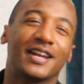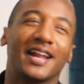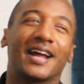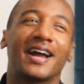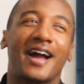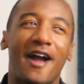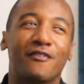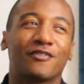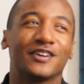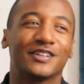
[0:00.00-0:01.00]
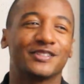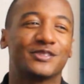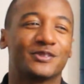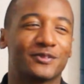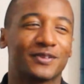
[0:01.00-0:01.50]
And like I have
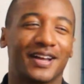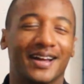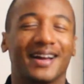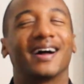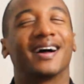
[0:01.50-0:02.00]
friends who are like,